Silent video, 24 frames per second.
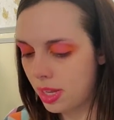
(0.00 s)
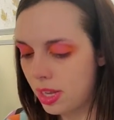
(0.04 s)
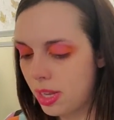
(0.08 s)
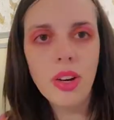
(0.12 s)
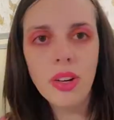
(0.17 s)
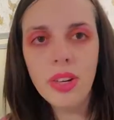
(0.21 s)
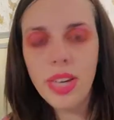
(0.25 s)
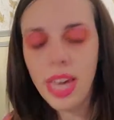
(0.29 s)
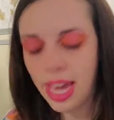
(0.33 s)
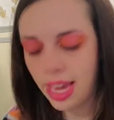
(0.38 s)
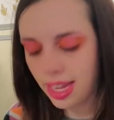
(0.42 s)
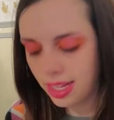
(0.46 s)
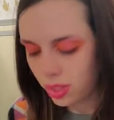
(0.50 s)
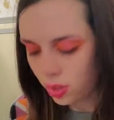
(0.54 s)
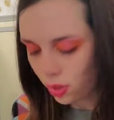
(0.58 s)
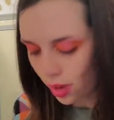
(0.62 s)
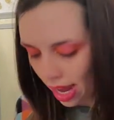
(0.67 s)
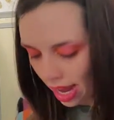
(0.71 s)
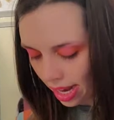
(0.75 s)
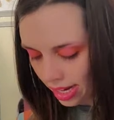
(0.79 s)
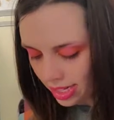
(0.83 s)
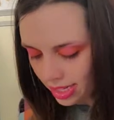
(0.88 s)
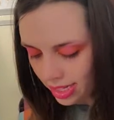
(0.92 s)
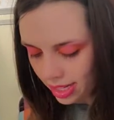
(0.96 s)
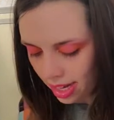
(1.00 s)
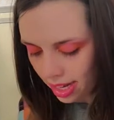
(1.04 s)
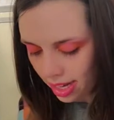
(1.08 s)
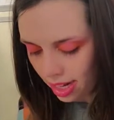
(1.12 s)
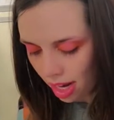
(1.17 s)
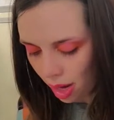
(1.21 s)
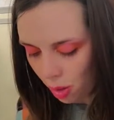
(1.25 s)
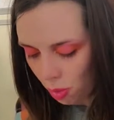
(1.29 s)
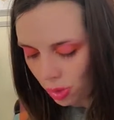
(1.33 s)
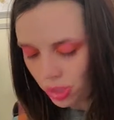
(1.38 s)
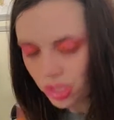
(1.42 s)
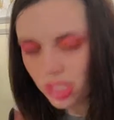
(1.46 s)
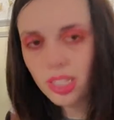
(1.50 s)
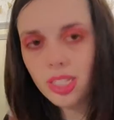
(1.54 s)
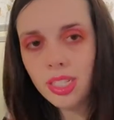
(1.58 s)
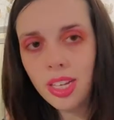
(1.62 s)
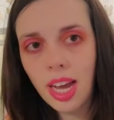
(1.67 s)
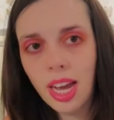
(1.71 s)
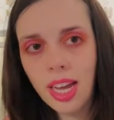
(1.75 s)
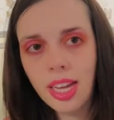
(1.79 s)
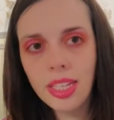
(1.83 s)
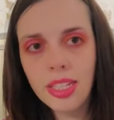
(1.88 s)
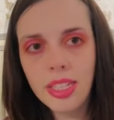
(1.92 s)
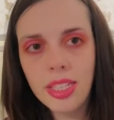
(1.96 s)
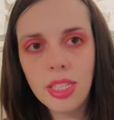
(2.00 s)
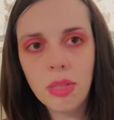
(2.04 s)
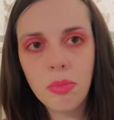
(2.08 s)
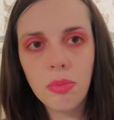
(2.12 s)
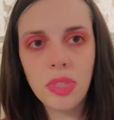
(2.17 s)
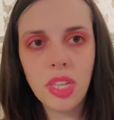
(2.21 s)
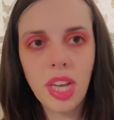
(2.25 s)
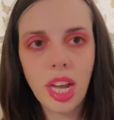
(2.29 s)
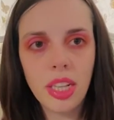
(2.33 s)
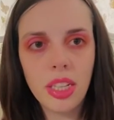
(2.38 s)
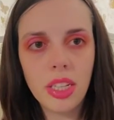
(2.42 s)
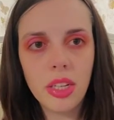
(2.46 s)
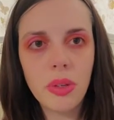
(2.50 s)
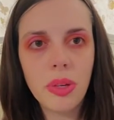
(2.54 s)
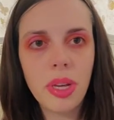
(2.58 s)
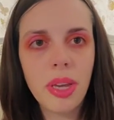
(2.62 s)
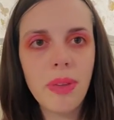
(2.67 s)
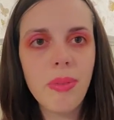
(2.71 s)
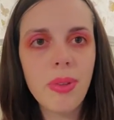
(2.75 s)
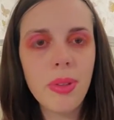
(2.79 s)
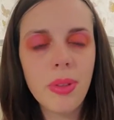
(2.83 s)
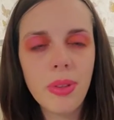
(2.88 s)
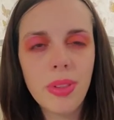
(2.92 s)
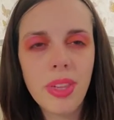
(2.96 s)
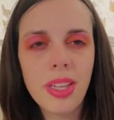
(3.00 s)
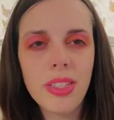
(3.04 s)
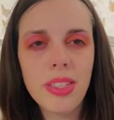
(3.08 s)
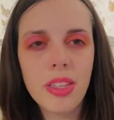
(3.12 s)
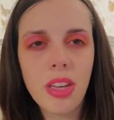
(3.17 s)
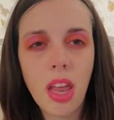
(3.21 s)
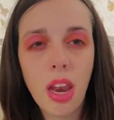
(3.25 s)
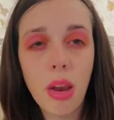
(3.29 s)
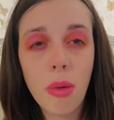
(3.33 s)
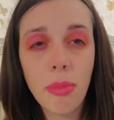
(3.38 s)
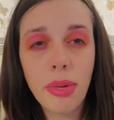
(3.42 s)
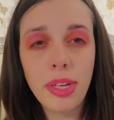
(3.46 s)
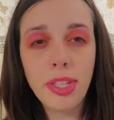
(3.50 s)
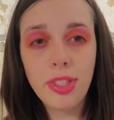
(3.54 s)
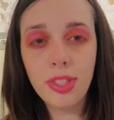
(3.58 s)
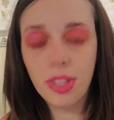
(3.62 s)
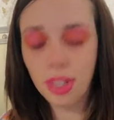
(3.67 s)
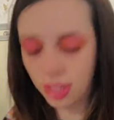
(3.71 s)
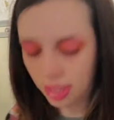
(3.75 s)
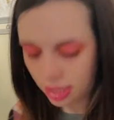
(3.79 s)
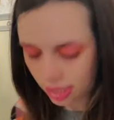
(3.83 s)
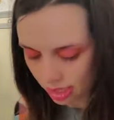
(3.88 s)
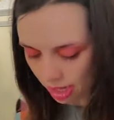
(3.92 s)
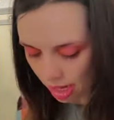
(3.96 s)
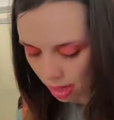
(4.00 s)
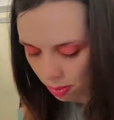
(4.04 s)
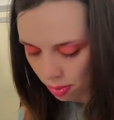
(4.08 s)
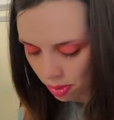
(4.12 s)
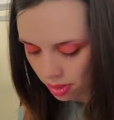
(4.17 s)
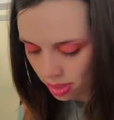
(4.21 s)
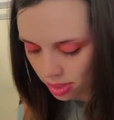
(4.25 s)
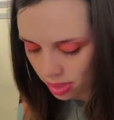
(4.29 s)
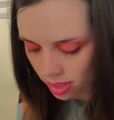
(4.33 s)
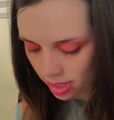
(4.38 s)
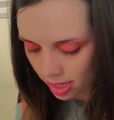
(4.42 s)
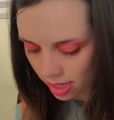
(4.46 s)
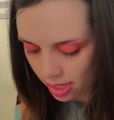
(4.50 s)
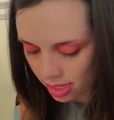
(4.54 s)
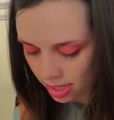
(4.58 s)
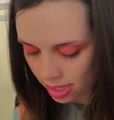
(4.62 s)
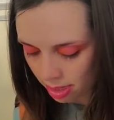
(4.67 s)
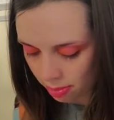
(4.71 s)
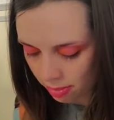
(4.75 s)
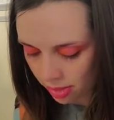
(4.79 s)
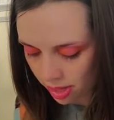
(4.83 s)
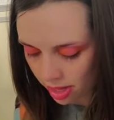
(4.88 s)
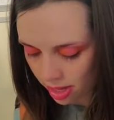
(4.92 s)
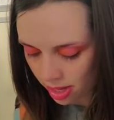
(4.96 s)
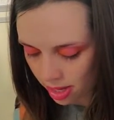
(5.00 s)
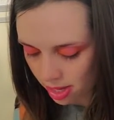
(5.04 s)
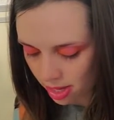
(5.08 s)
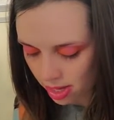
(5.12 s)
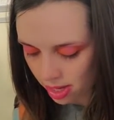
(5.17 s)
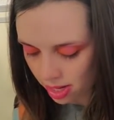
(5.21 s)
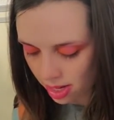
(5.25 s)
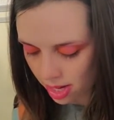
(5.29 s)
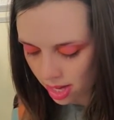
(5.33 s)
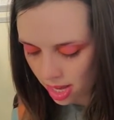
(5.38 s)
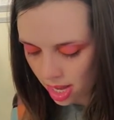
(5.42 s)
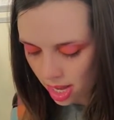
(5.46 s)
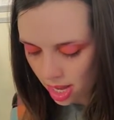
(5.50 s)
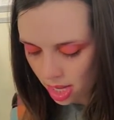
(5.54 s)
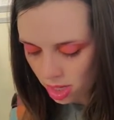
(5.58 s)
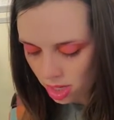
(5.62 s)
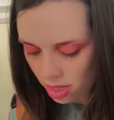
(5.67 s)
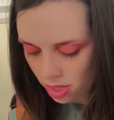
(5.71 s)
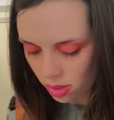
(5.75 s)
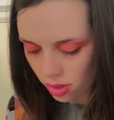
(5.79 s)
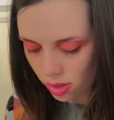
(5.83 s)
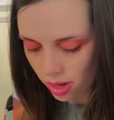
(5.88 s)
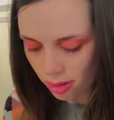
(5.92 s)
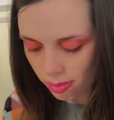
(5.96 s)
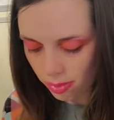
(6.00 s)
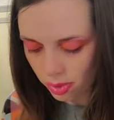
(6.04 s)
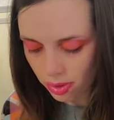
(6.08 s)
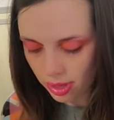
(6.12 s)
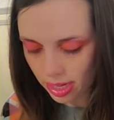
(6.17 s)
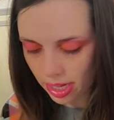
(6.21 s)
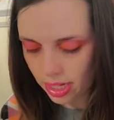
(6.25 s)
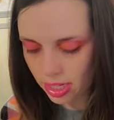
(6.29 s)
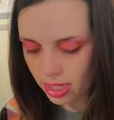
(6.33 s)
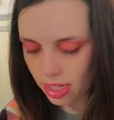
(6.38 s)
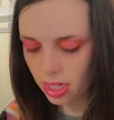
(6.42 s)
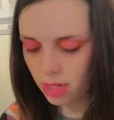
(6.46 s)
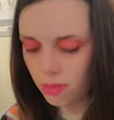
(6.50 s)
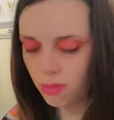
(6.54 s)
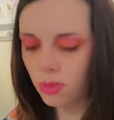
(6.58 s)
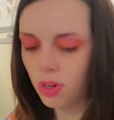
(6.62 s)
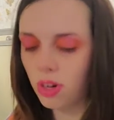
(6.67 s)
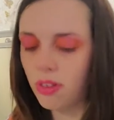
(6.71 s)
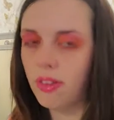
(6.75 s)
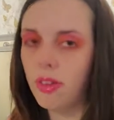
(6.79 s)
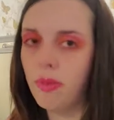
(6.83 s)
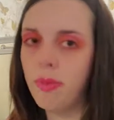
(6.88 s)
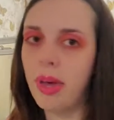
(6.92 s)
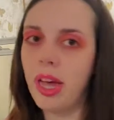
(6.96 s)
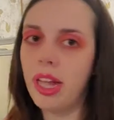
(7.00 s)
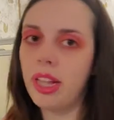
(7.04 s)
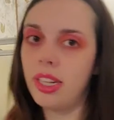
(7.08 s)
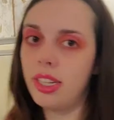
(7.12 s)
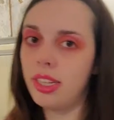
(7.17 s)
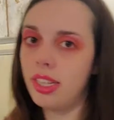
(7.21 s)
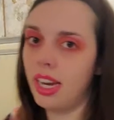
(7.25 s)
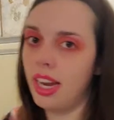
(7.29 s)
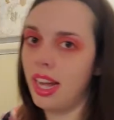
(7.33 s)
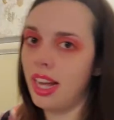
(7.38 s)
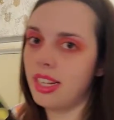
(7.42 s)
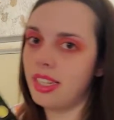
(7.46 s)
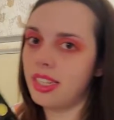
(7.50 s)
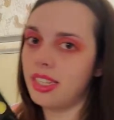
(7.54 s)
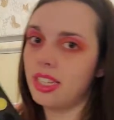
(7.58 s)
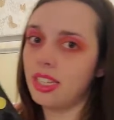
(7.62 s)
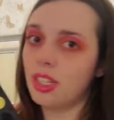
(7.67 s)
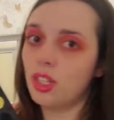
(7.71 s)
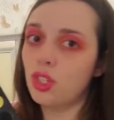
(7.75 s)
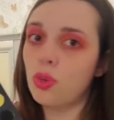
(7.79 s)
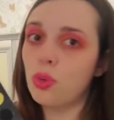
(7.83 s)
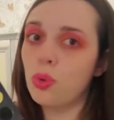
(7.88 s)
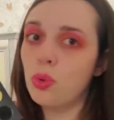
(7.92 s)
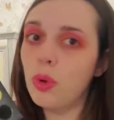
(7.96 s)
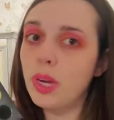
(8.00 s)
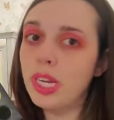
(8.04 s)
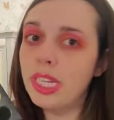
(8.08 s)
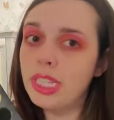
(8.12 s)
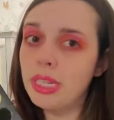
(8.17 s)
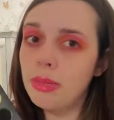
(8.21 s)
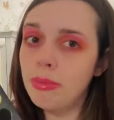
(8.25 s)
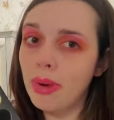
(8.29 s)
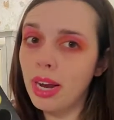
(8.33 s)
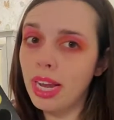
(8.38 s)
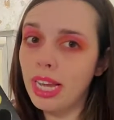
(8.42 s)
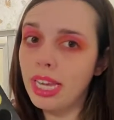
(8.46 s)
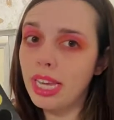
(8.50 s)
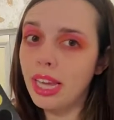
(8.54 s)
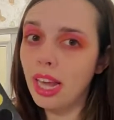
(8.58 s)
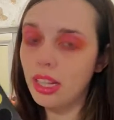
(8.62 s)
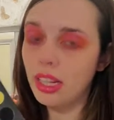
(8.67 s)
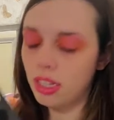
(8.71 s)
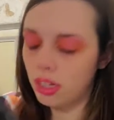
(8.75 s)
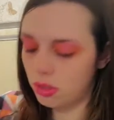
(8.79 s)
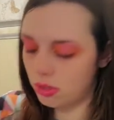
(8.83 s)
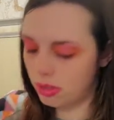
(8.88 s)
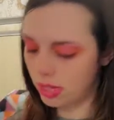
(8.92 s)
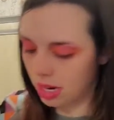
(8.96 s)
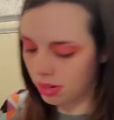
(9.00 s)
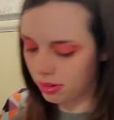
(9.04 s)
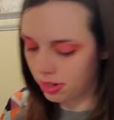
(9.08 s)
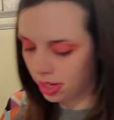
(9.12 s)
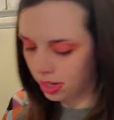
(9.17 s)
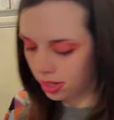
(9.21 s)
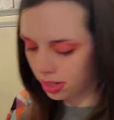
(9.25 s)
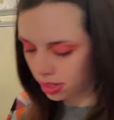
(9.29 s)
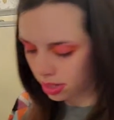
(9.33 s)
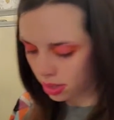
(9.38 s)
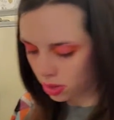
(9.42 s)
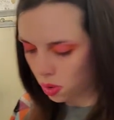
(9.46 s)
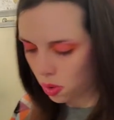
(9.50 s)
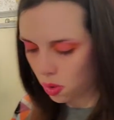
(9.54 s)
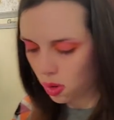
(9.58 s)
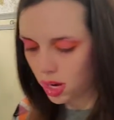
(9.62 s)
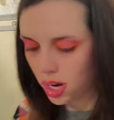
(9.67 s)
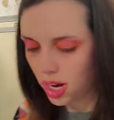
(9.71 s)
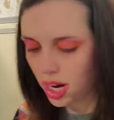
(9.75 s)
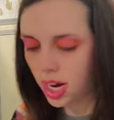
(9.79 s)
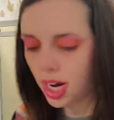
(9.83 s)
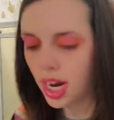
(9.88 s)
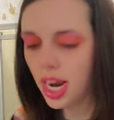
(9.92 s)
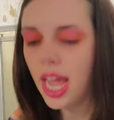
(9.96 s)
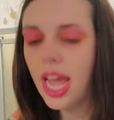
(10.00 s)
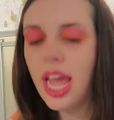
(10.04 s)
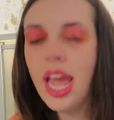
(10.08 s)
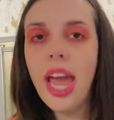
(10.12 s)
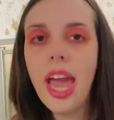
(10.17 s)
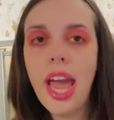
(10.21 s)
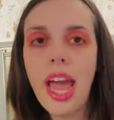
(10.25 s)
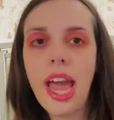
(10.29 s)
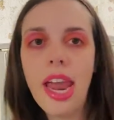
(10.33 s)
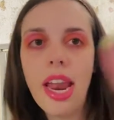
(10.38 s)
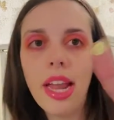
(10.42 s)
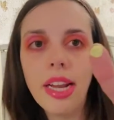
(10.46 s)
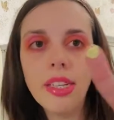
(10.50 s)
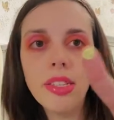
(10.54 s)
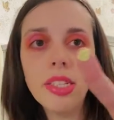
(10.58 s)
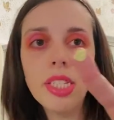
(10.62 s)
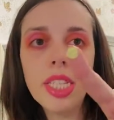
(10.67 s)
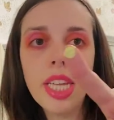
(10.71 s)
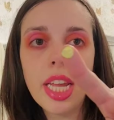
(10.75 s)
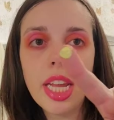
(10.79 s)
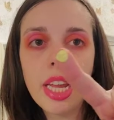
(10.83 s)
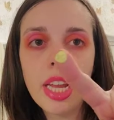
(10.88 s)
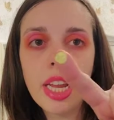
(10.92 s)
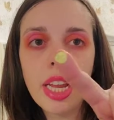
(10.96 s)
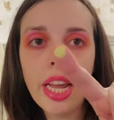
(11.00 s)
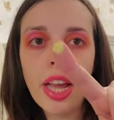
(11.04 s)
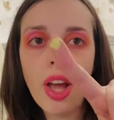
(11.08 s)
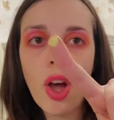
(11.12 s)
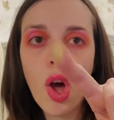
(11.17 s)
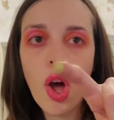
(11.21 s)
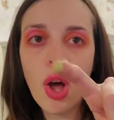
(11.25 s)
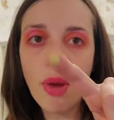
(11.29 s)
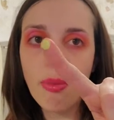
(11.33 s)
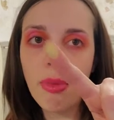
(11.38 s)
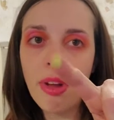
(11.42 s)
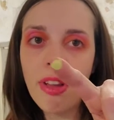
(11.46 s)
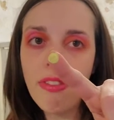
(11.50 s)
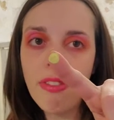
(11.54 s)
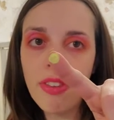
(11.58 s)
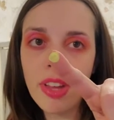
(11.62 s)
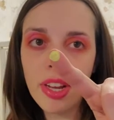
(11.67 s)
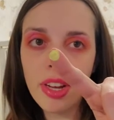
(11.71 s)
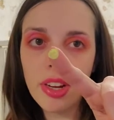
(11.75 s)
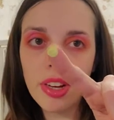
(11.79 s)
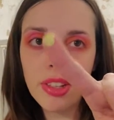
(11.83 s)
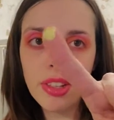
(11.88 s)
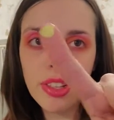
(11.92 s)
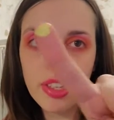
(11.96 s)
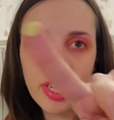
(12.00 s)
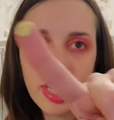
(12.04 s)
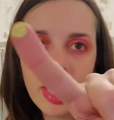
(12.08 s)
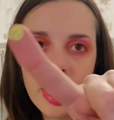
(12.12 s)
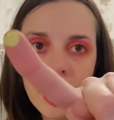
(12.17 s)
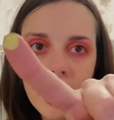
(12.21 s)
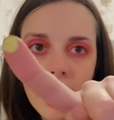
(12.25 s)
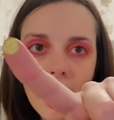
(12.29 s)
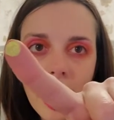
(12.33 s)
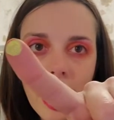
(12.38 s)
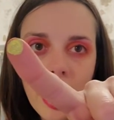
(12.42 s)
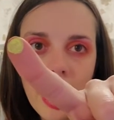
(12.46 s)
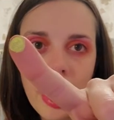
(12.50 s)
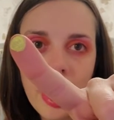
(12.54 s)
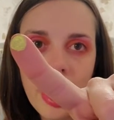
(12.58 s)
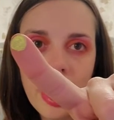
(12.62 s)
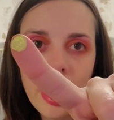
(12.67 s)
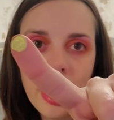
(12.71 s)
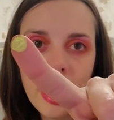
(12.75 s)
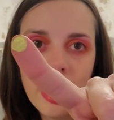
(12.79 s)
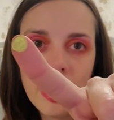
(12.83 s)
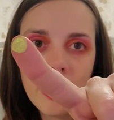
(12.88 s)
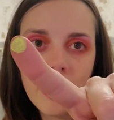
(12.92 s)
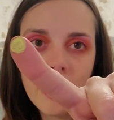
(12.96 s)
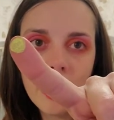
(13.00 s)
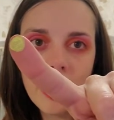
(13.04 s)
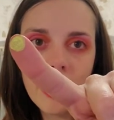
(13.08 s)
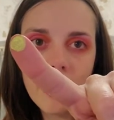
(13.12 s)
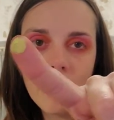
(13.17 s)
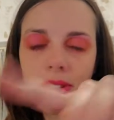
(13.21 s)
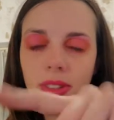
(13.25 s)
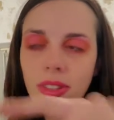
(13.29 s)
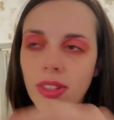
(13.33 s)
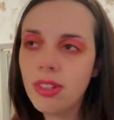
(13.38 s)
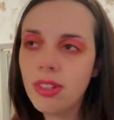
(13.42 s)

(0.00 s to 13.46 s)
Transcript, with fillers: Okay, so I decided I want to tie in some yellow, even though that's not on my shirt, I want to tie some in. So I'm going into the Morphe palette that has this crazy bright yellow down here in the corner, and I'm just taking it on my finger. Look at that, look how